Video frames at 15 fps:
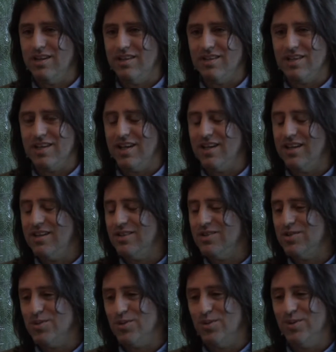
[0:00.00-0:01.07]

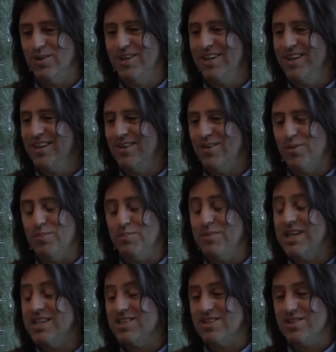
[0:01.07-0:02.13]
indicators or, or
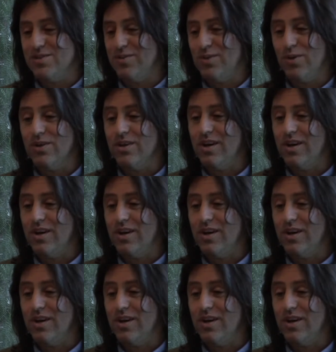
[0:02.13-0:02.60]
measures of all